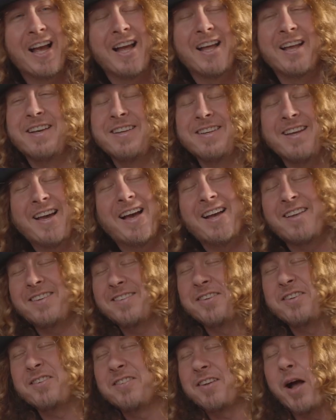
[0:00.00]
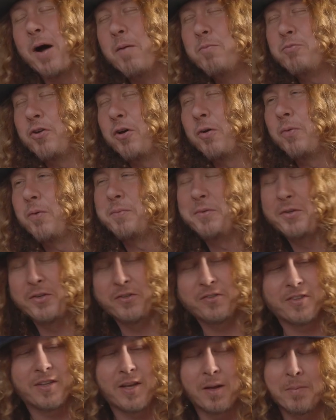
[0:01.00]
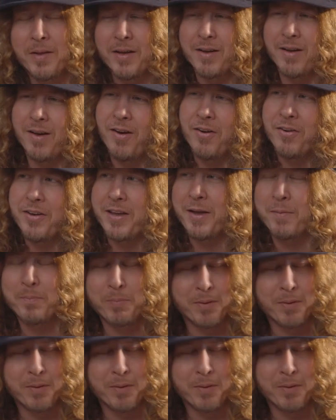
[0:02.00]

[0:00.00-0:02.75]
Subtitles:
And yeah, so he's like, I'm done with music. I'm like, oh, okay,